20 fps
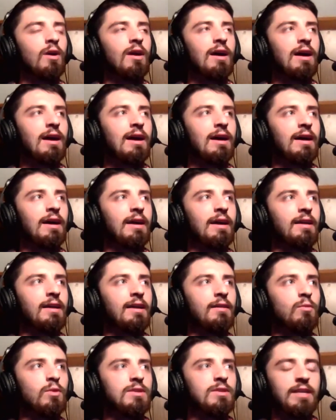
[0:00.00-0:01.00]
I
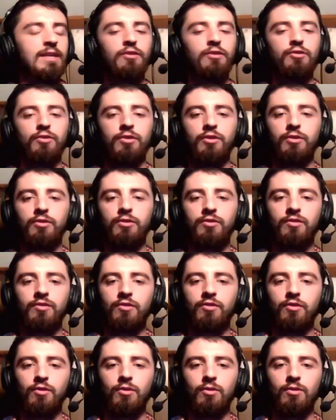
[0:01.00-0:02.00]
was introduced
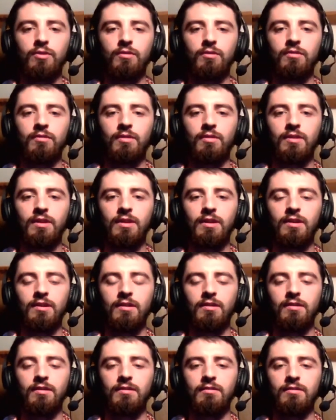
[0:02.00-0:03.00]
to
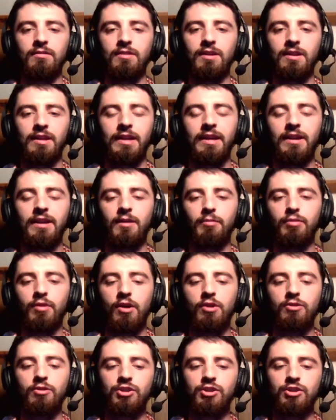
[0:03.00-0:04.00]
the LingQ
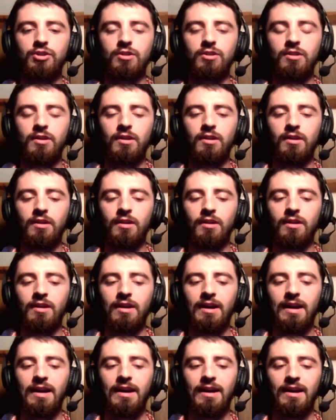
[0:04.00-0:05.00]
approach,
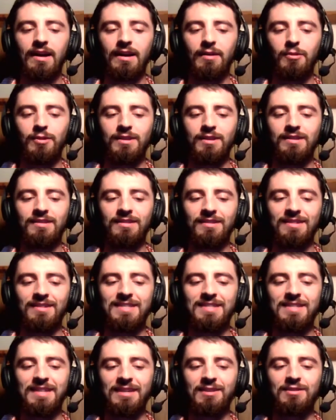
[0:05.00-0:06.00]
I would
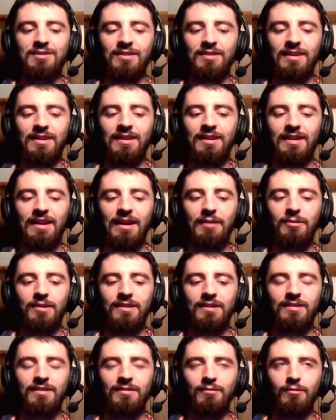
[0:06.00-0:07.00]

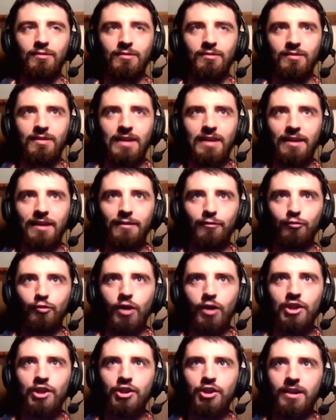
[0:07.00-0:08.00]
kind of
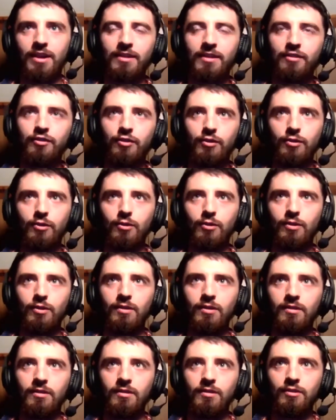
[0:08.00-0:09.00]
rush into
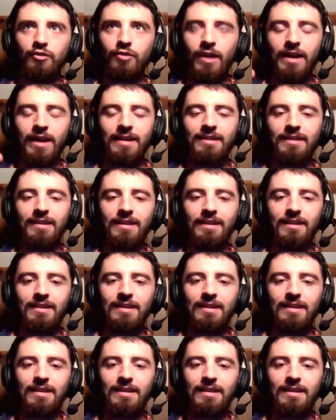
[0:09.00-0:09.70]
trying to